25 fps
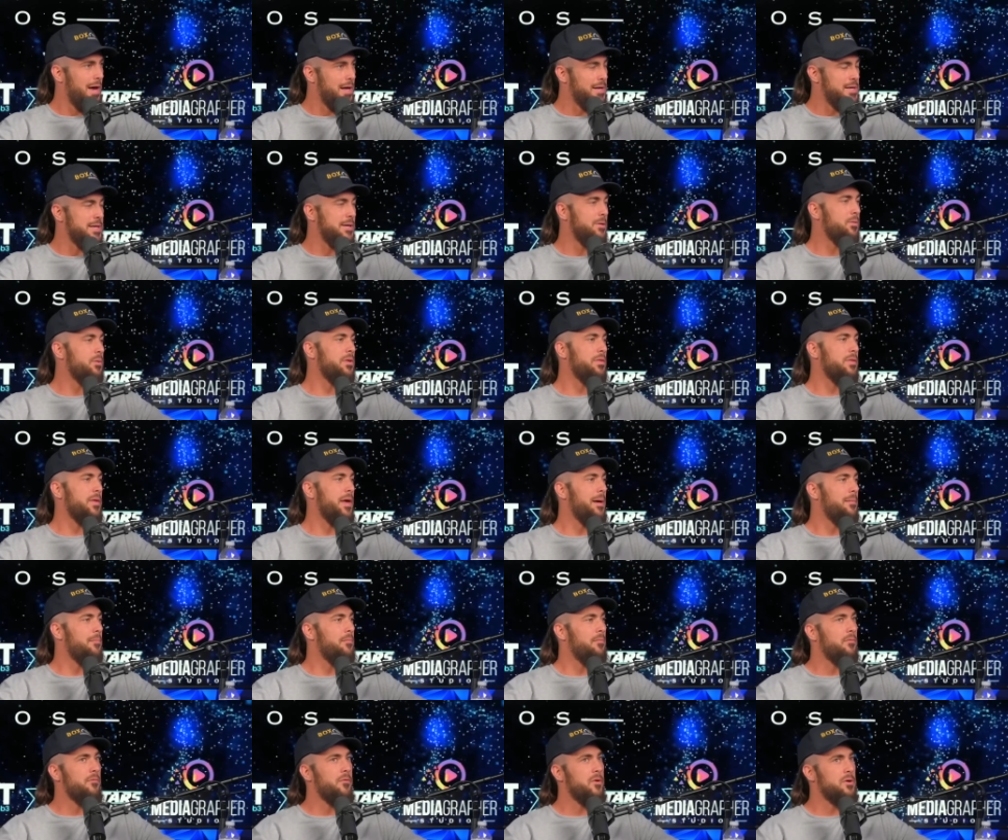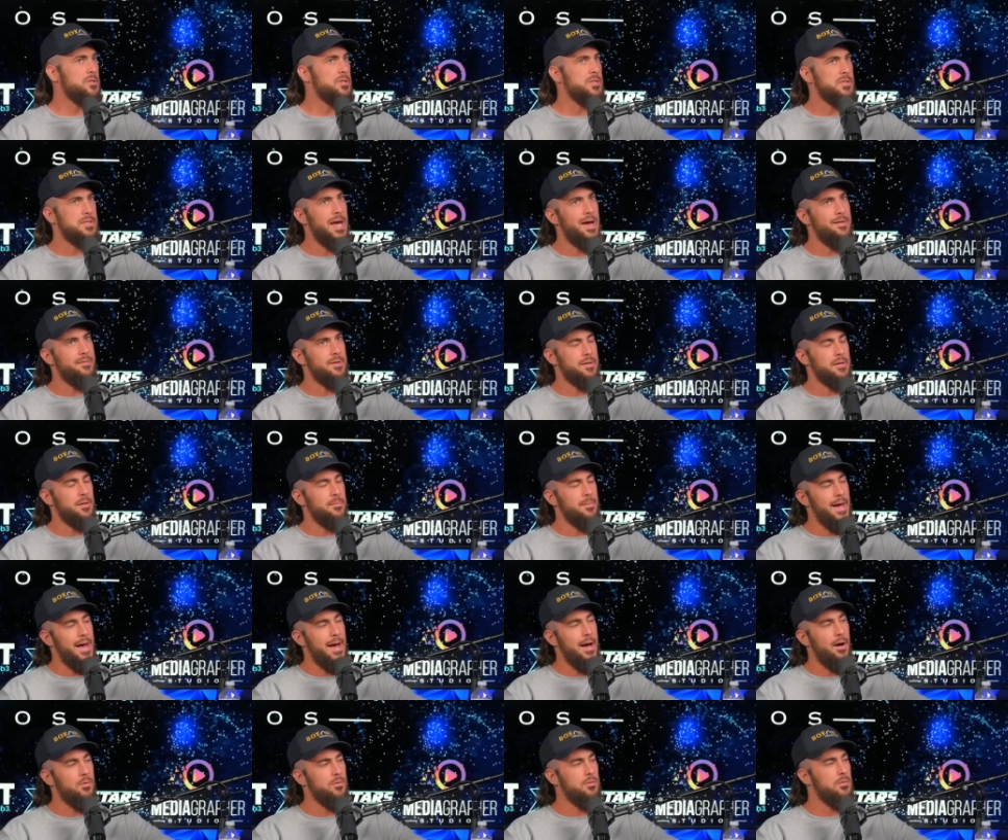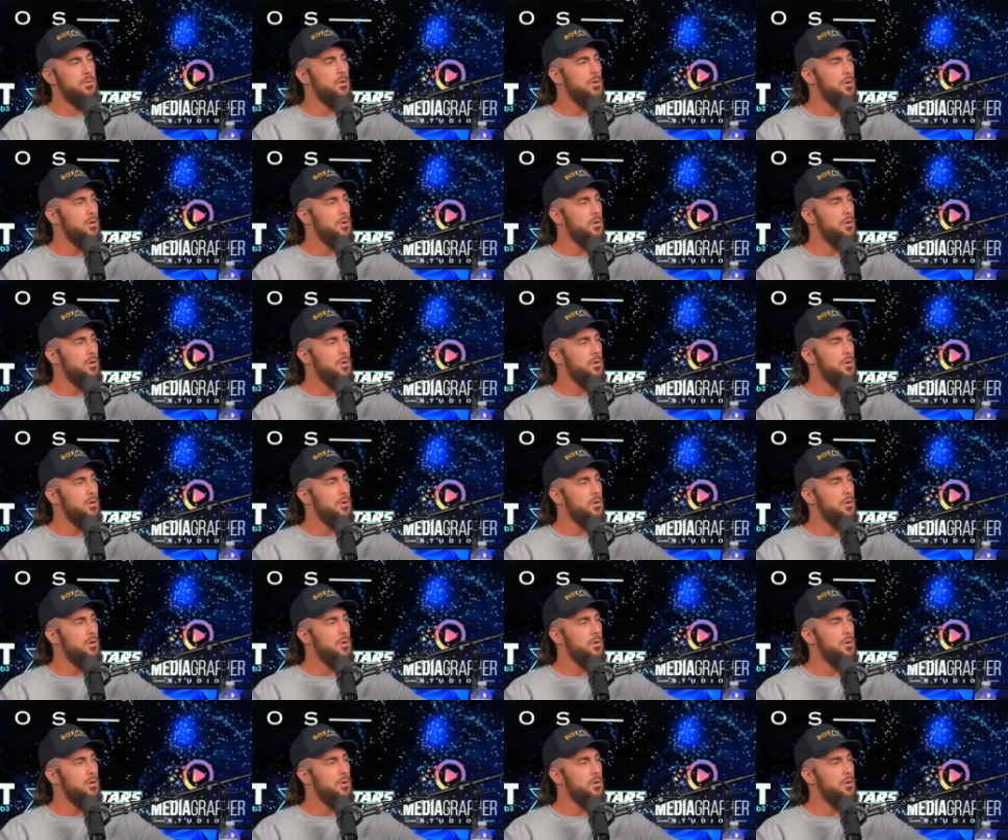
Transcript: and deal with them versus having them out